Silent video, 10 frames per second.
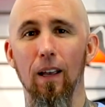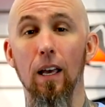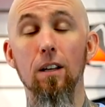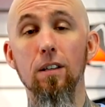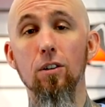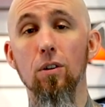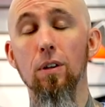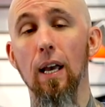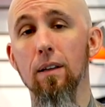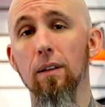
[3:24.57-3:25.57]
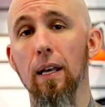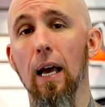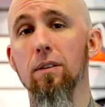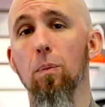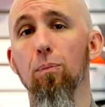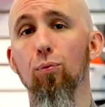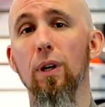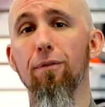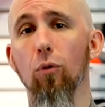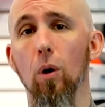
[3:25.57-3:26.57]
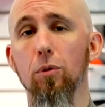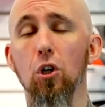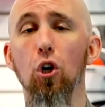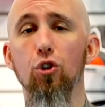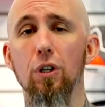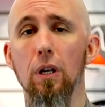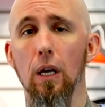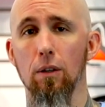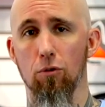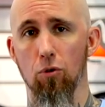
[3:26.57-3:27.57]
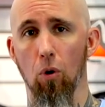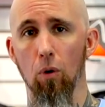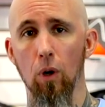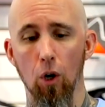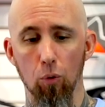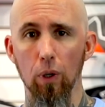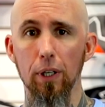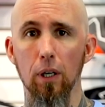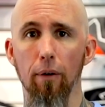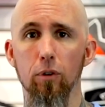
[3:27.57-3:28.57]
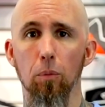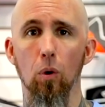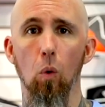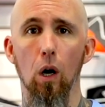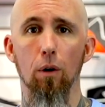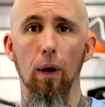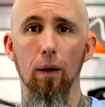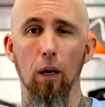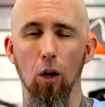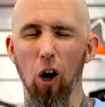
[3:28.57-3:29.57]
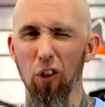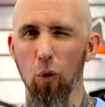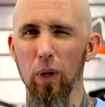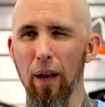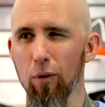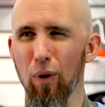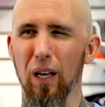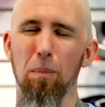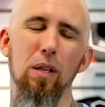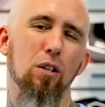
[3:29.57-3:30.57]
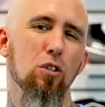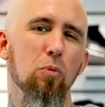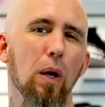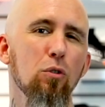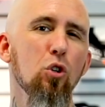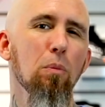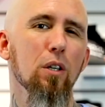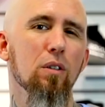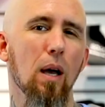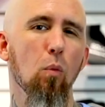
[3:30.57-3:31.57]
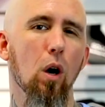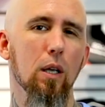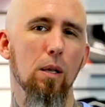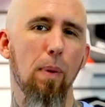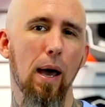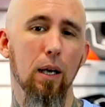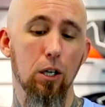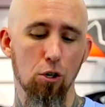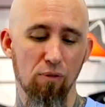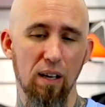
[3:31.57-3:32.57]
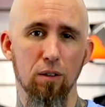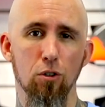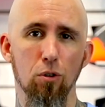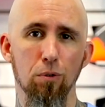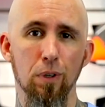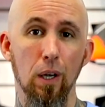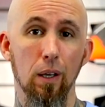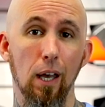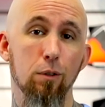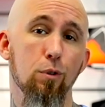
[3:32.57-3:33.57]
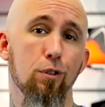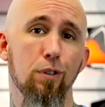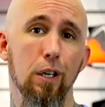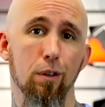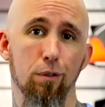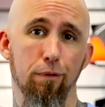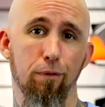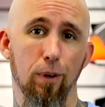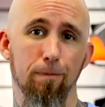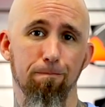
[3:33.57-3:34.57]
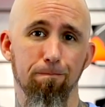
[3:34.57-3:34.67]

In addition, the Xlite has a pre-formed cushioned insole. Really comfortable to walk around on, although we never recommend that you spend too much time walking the paddock in your racing shoes. That's what your sneakers are for.